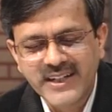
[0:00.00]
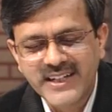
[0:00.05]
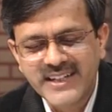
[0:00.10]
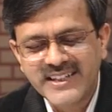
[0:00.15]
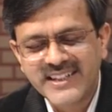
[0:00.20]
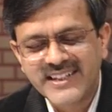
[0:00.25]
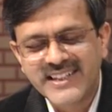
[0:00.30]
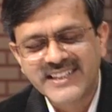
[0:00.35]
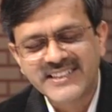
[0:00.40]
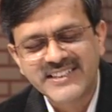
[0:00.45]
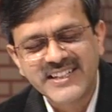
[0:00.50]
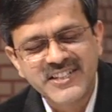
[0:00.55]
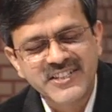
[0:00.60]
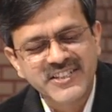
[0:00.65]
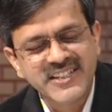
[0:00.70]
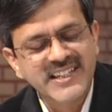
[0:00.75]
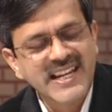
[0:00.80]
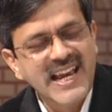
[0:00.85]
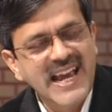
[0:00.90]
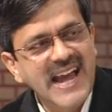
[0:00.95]
in
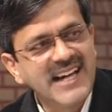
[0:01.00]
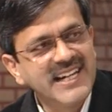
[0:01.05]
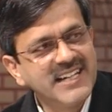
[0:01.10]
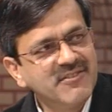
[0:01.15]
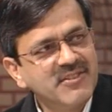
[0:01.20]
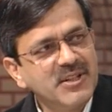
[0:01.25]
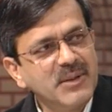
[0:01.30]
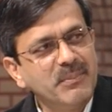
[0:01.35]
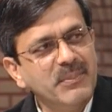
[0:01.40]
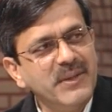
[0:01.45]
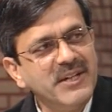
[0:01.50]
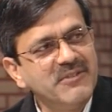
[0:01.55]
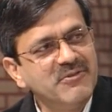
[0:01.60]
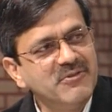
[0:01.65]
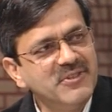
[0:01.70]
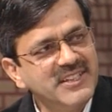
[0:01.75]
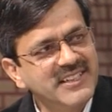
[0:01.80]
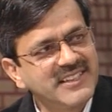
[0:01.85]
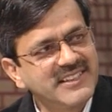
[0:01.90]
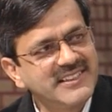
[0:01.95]
extension and development
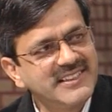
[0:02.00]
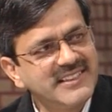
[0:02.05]
work.